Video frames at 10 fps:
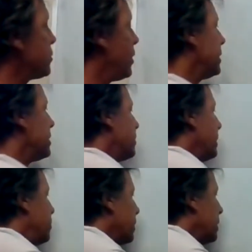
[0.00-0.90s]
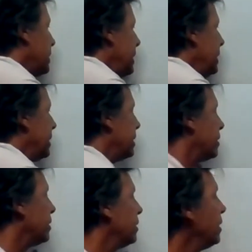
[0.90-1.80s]
So I can simply put a T
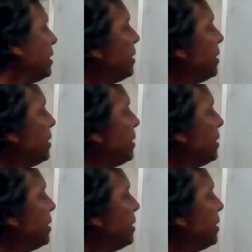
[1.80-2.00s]
here